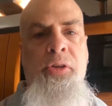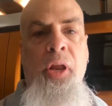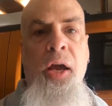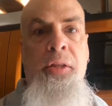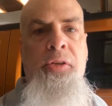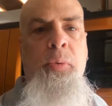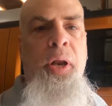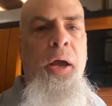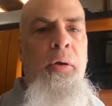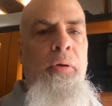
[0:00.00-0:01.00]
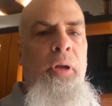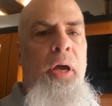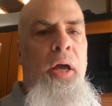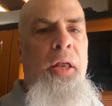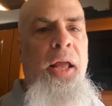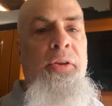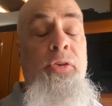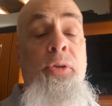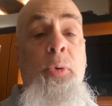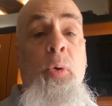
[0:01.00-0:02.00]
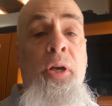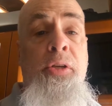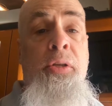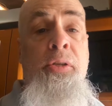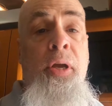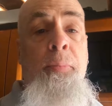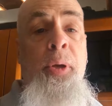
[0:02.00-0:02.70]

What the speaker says: just knock this one out, answer some questions that